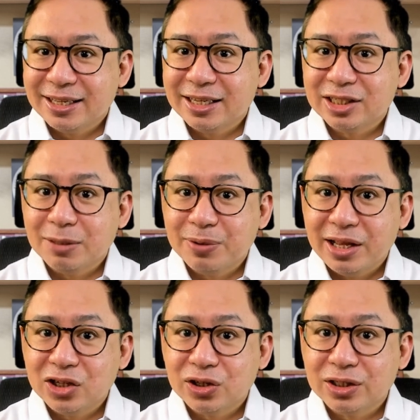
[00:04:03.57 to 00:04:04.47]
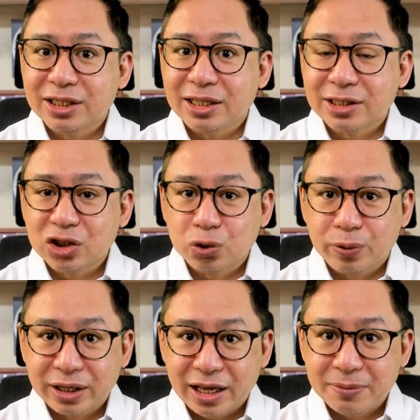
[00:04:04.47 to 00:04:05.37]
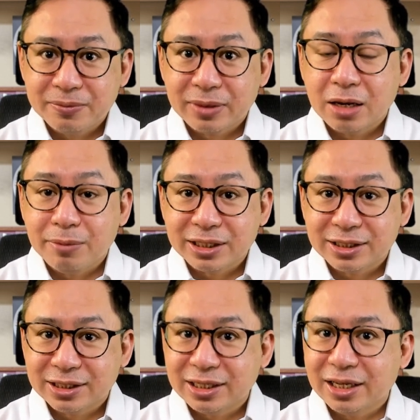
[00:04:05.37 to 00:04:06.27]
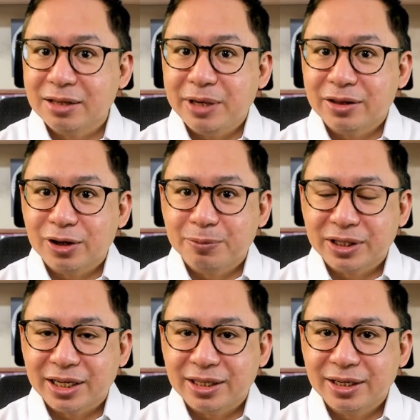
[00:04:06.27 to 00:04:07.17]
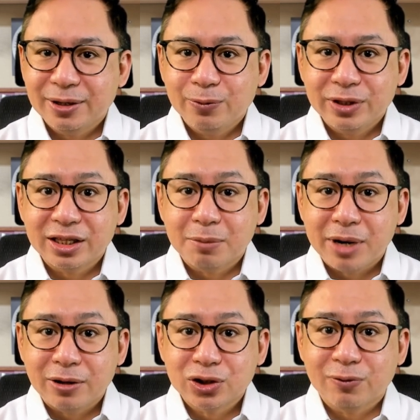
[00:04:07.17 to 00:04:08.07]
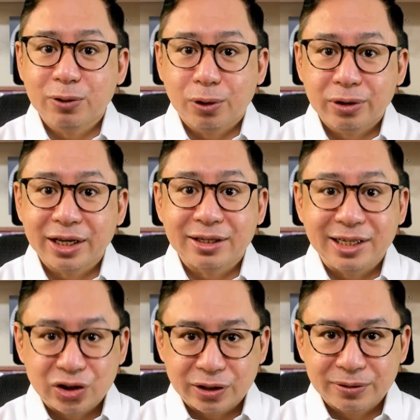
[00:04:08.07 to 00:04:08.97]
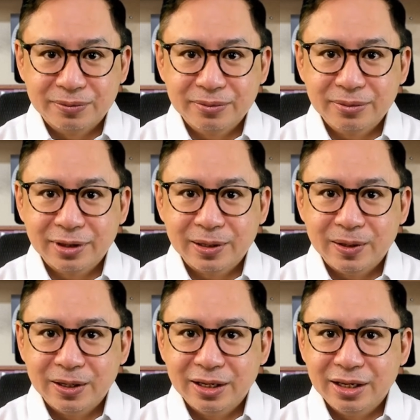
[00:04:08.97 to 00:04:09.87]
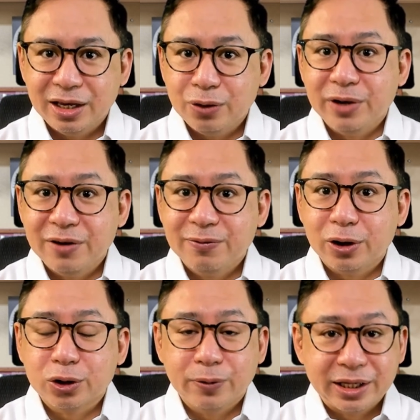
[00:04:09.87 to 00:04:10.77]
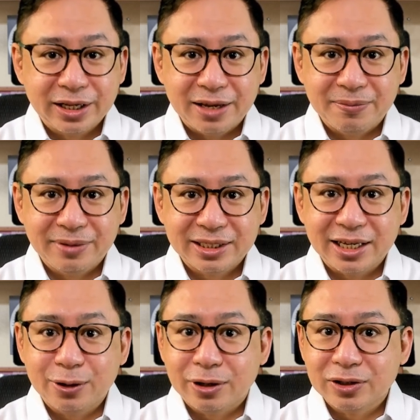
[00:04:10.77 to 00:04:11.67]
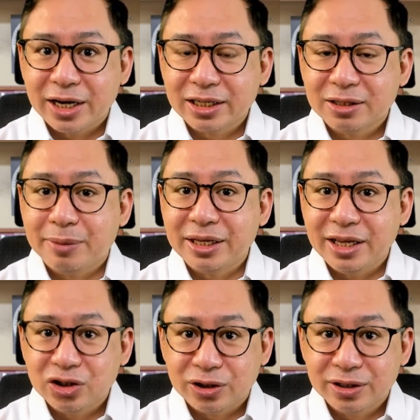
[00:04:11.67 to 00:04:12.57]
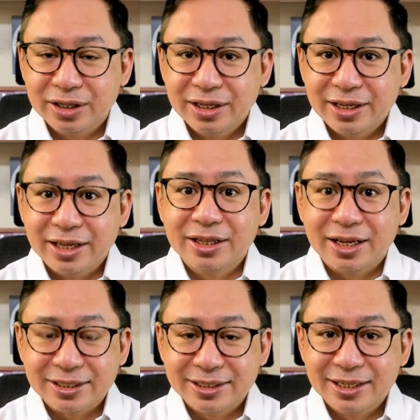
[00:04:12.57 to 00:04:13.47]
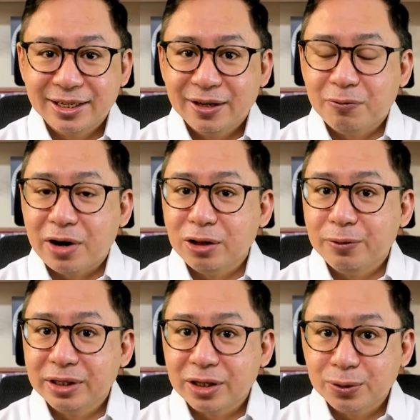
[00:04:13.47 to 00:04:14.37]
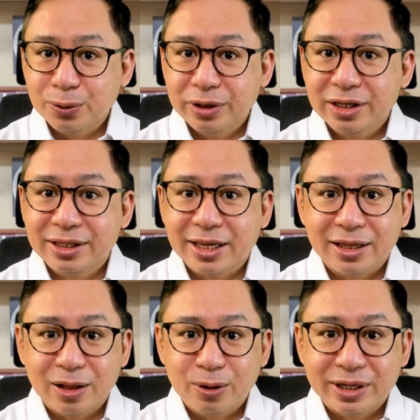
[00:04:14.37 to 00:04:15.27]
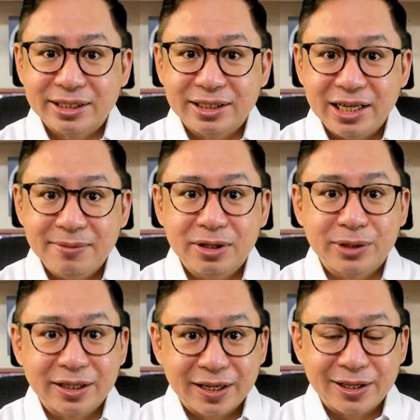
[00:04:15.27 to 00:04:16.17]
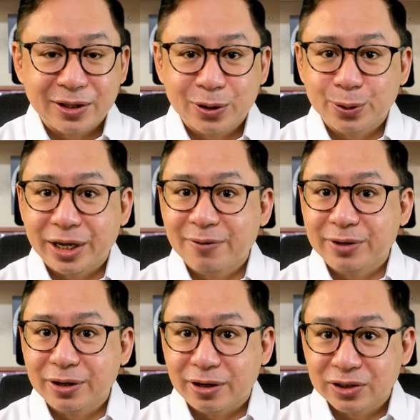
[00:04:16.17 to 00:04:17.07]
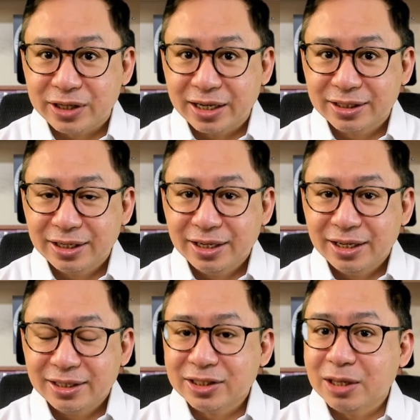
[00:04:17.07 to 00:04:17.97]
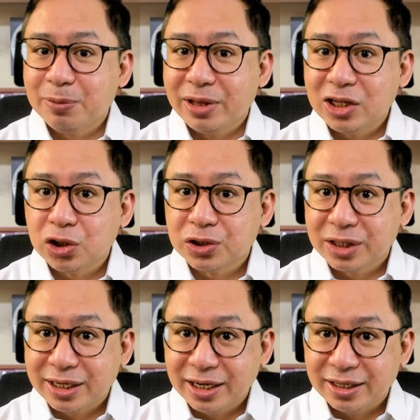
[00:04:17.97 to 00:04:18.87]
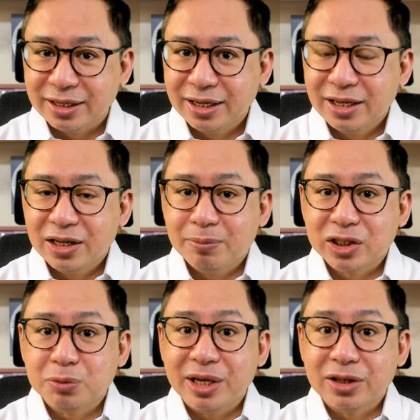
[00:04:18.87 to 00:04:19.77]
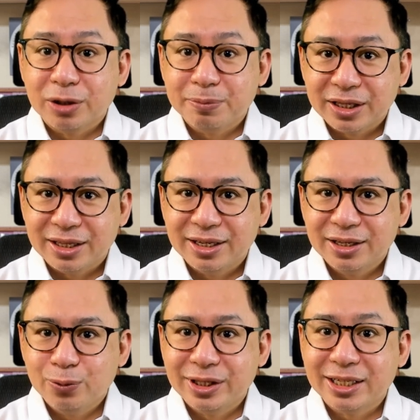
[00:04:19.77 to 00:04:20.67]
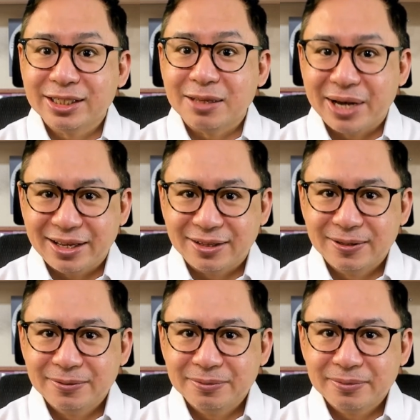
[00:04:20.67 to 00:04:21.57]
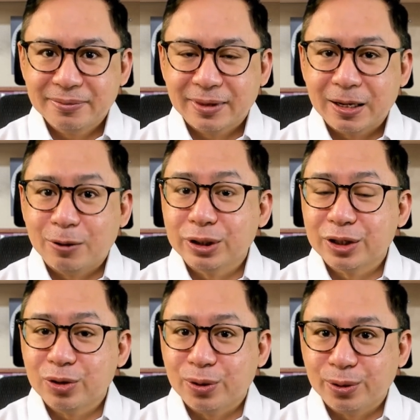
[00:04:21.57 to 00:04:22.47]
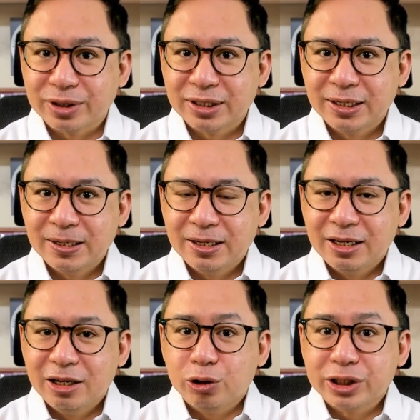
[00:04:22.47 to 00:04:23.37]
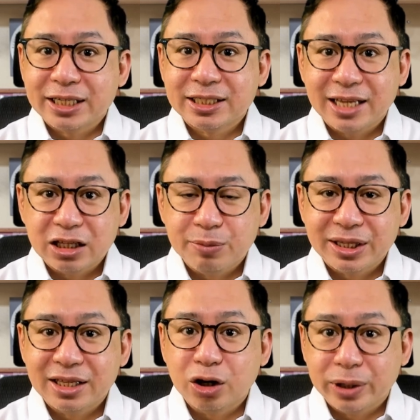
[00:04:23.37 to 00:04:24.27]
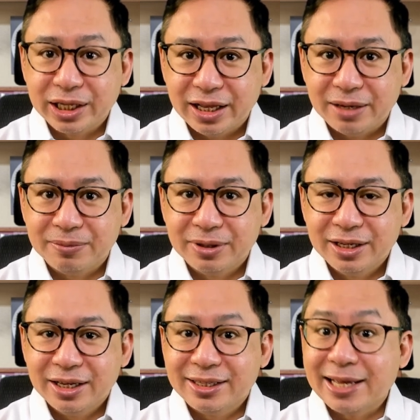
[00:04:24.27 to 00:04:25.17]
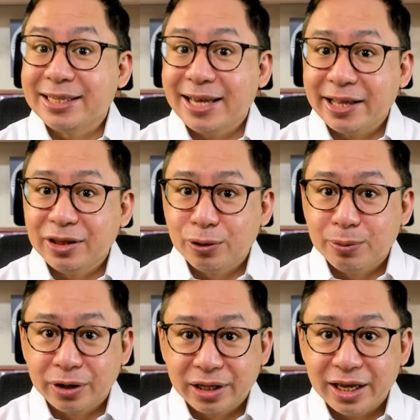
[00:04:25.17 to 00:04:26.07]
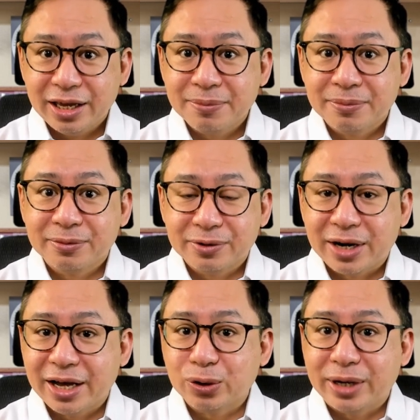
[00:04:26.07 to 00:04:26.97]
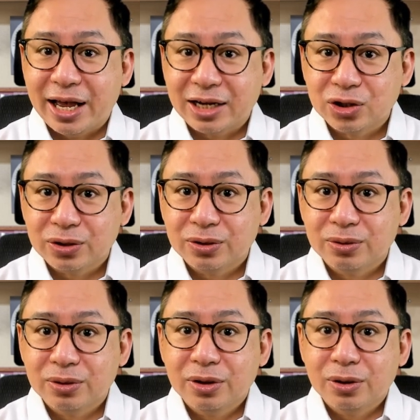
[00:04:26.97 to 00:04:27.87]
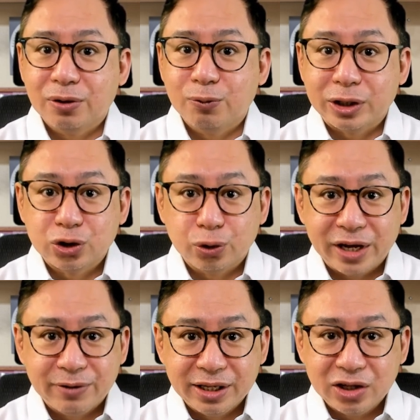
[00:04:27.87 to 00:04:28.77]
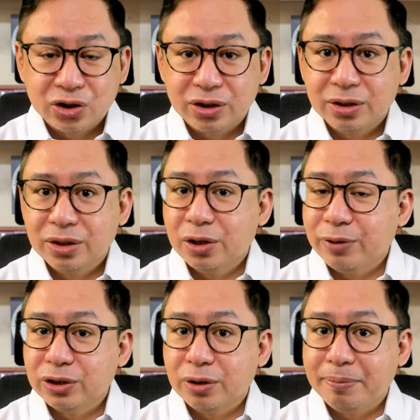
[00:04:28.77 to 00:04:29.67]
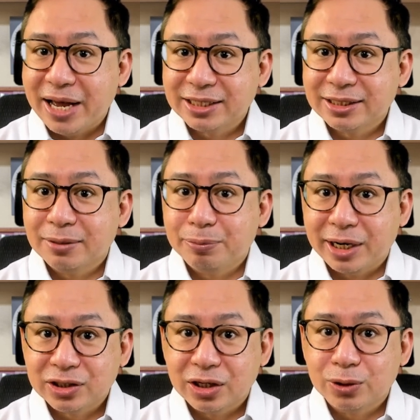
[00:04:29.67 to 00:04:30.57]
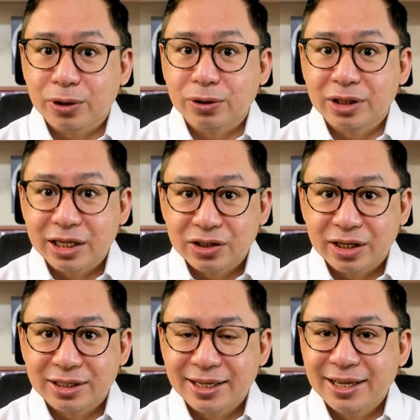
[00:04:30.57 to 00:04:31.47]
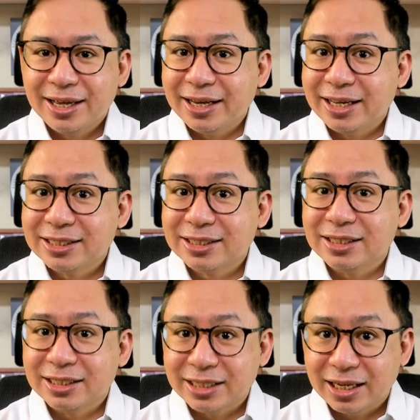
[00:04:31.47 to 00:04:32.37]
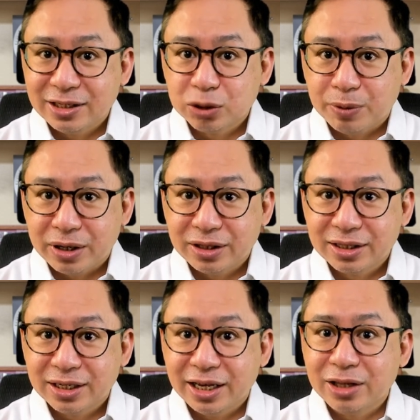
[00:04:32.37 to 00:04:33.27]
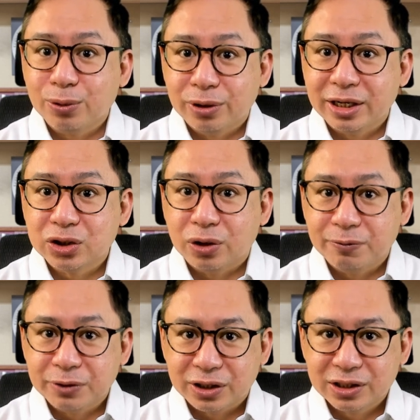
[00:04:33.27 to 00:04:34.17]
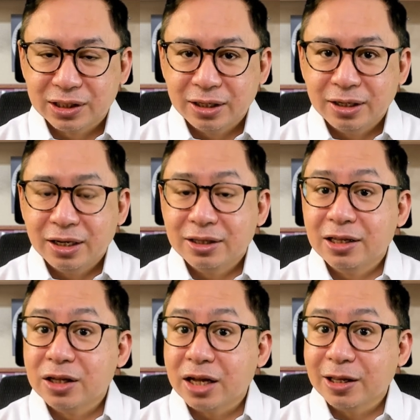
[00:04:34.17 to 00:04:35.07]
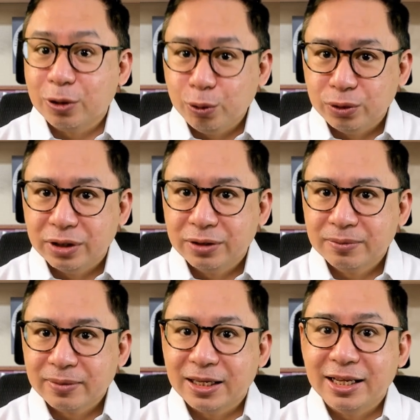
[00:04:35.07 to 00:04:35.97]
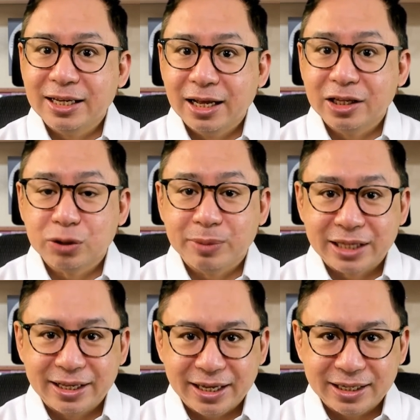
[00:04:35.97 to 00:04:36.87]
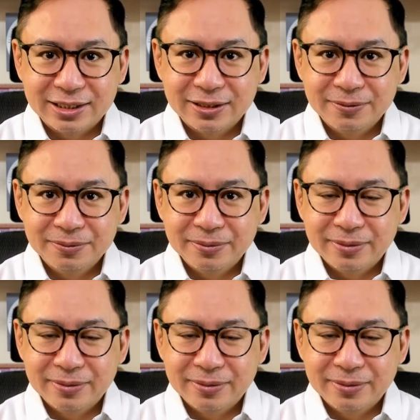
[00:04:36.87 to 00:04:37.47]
that the stipulations in such quitclaim must still be interpreted within the bounds of law and reason. A waiver or quitclaim is a contract by nature, and thus, following the rule that the law is deemed written into every contract, the stipulations therein must be interpreted with this in mind. According to the court, Jose's statement in the quitclaim that he had no more claim, right, or action of whatsoever nature, whether past, present, or contingent, against the said respondent and or its officers, did not include the illegal dismissal case.